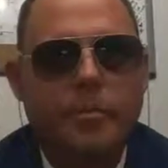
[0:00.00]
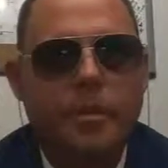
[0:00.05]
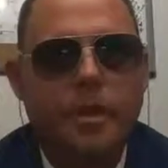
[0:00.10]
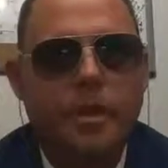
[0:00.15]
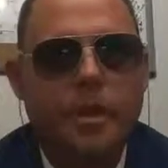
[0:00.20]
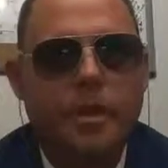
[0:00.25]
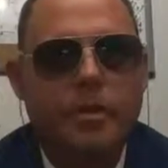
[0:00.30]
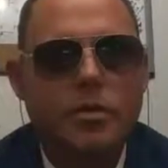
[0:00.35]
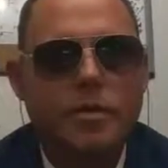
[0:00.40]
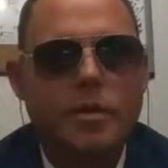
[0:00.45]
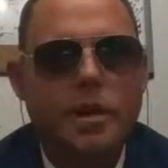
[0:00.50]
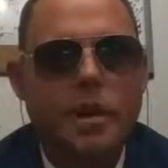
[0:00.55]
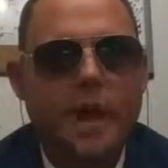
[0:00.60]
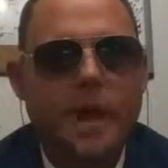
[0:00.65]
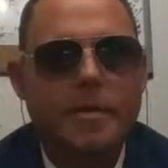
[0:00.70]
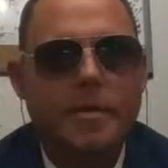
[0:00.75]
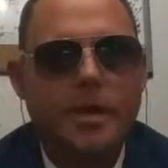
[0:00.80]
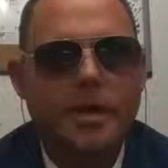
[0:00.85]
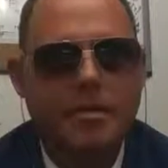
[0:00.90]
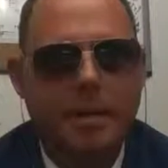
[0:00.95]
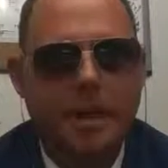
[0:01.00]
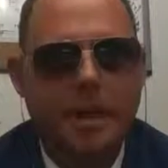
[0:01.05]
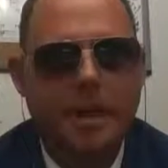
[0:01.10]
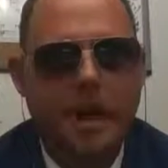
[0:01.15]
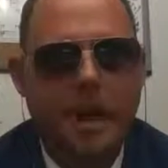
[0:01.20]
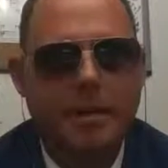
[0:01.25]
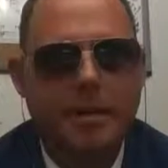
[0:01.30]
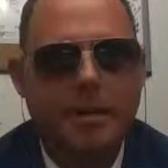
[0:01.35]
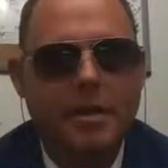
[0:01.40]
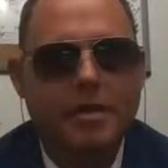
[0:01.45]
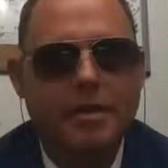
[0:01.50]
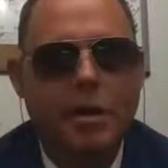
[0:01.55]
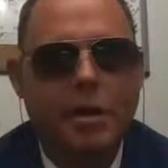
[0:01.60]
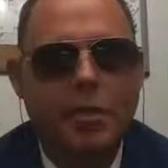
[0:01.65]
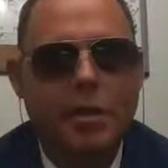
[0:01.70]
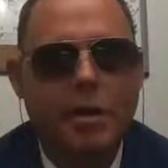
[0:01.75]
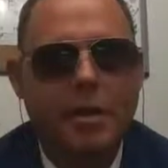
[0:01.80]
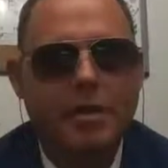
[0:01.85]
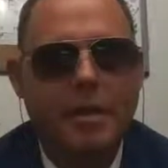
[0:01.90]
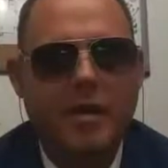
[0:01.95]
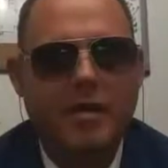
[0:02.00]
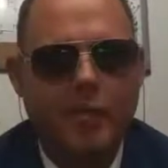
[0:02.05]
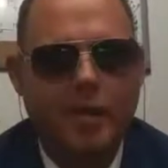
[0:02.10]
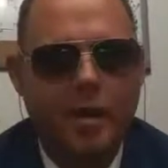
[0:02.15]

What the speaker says: you know, she came into my comments on one of my